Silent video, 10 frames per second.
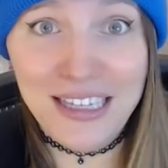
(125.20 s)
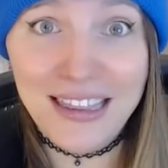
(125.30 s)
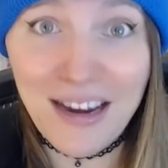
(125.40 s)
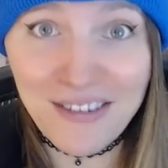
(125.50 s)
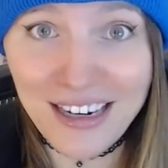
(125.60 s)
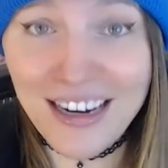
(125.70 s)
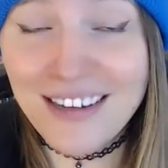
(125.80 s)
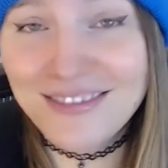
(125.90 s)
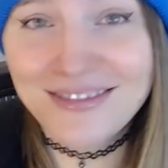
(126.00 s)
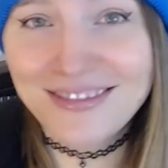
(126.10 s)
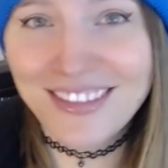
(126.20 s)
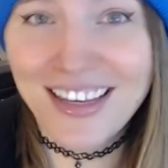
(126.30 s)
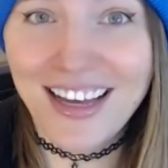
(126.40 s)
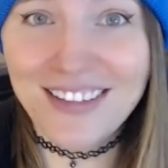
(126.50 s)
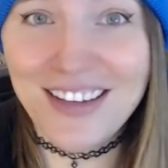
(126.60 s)
that right now.
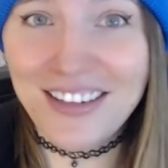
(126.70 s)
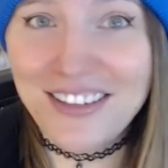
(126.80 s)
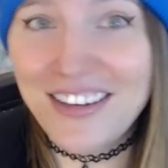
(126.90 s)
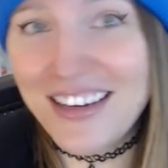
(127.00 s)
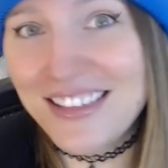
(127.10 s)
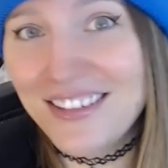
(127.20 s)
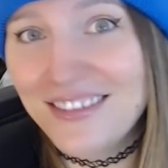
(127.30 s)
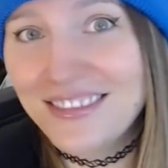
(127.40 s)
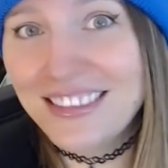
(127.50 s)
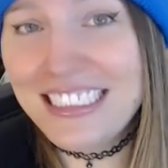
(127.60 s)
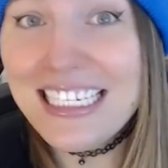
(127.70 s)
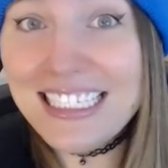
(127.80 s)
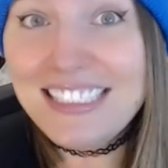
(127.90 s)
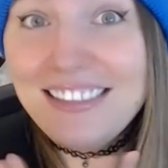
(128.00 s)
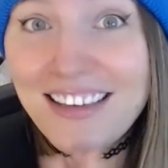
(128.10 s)
I'll talk to you guys soon.
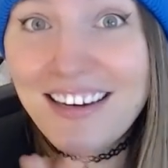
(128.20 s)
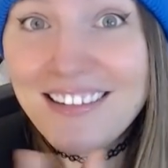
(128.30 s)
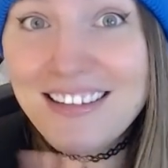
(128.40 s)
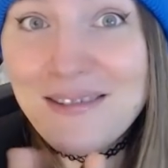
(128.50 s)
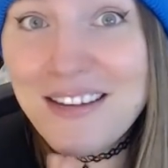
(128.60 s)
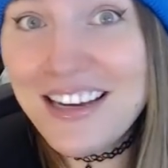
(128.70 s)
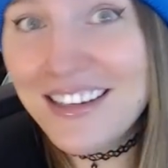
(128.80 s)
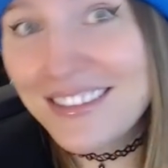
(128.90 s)
See you later this week.